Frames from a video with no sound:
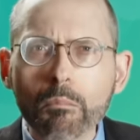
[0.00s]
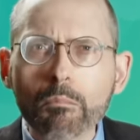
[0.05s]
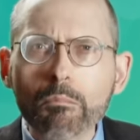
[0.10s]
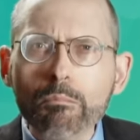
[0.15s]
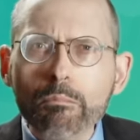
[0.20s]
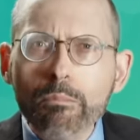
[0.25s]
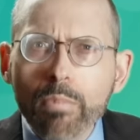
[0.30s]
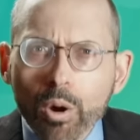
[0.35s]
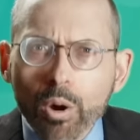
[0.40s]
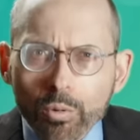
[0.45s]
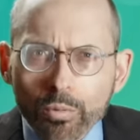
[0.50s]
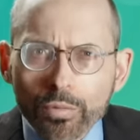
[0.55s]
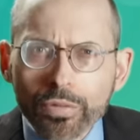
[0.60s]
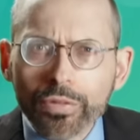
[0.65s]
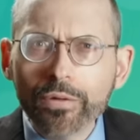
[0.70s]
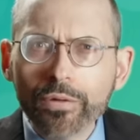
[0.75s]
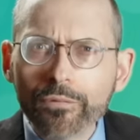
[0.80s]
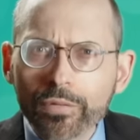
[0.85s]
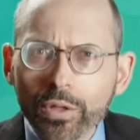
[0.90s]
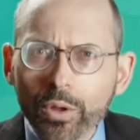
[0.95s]

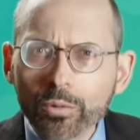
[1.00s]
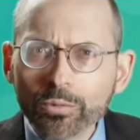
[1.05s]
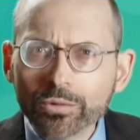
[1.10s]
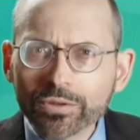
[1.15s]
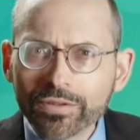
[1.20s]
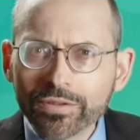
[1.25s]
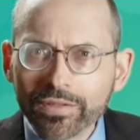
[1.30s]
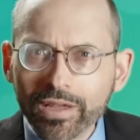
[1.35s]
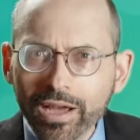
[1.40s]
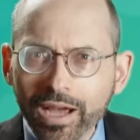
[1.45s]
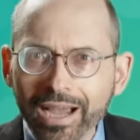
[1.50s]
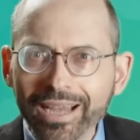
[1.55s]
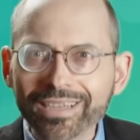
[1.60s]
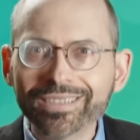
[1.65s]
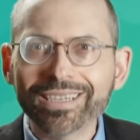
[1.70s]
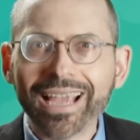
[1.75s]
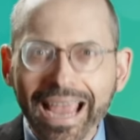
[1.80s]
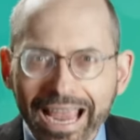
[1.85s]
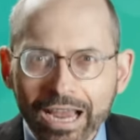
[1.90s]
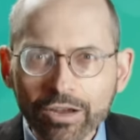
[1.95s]
both of those
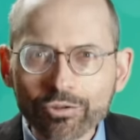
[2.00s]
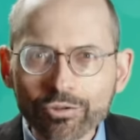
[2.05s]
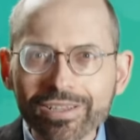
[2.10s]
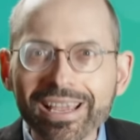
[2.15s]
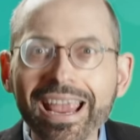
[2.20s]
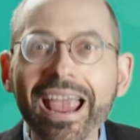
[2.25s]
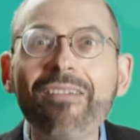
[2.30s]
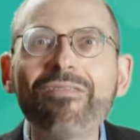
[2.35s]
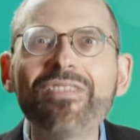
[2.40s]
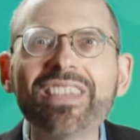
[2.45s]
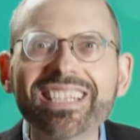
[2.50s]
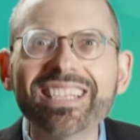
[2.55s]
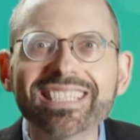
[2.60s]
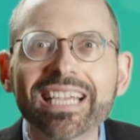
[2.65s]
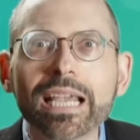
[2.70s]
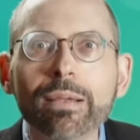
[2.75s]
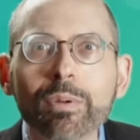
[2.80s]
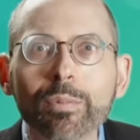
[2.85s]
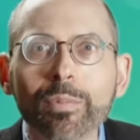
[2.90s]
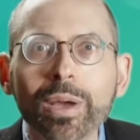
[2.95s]
thighs actually have the
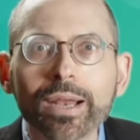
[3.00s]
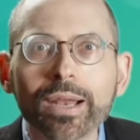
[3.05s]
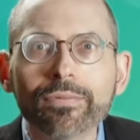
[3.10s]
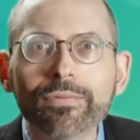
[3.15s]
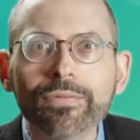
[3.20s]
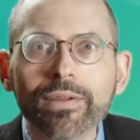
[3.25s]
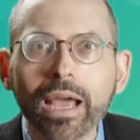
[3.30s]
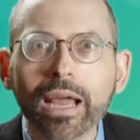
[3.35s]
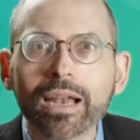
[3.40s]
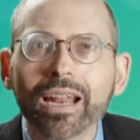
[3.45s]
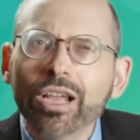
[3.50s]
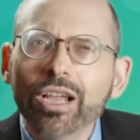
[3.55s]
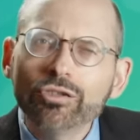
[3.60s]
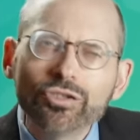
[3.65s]
same amount of fat,